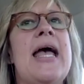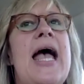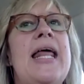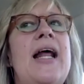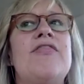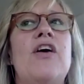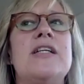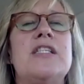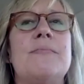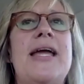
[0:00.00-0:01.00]
And I thought
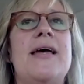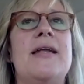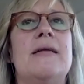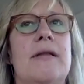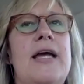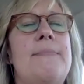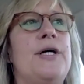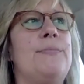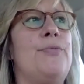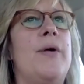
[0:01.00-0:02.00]
to my head, light
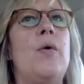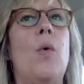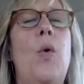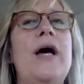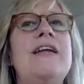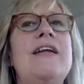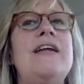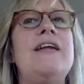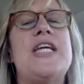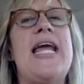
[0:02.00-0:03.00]
bulb moment, what if
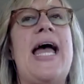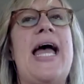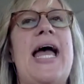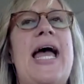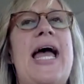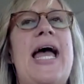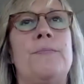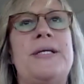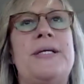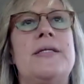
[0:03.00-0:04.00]
she had a Shuffle
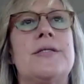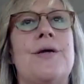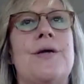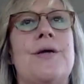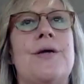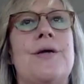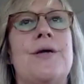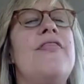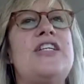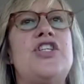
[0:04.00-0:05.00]
business card
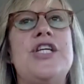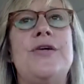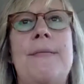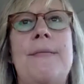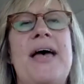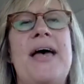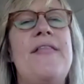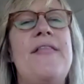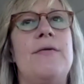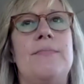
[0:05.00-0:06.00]
that she could embed that
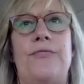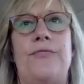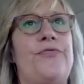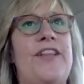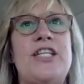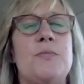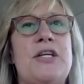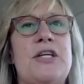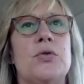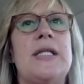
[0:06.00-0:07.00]
flash special
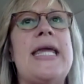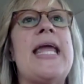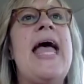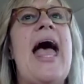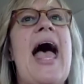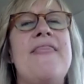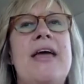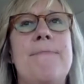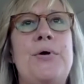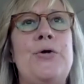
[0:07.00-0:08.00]
link and then
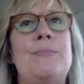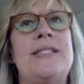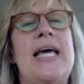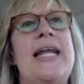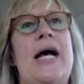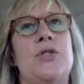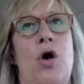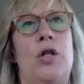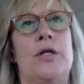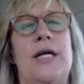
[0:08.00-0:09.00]
boom, send it out to
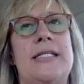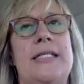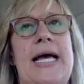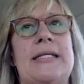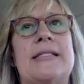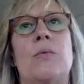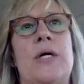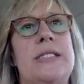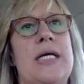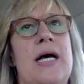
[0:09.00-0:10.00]
all her contacts at
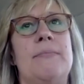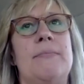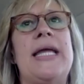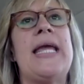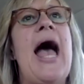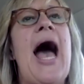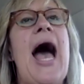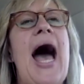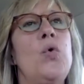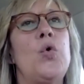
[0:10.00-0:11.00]
one time? Like,
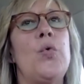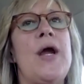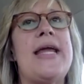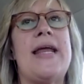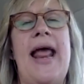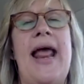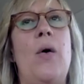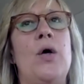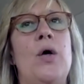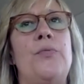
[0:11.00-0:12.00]
how great and how
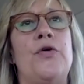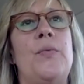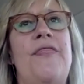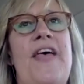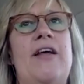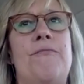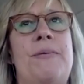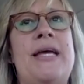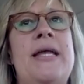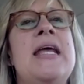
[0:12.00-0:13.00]
helpful would that have
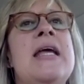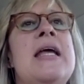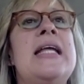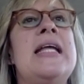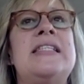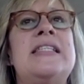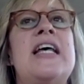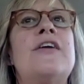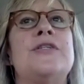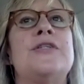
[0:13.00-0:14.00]
been, instead
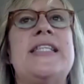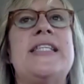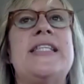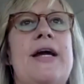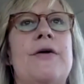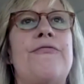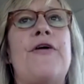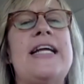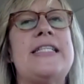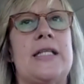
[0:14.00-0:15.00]
of her sitting there
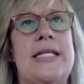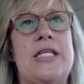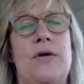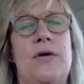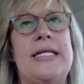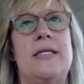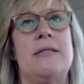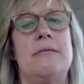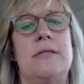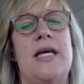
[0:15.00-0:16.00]
frantically trying
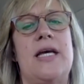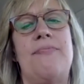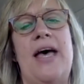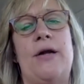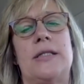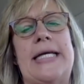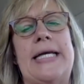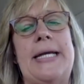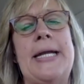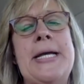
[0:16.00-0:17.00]
to type that all in?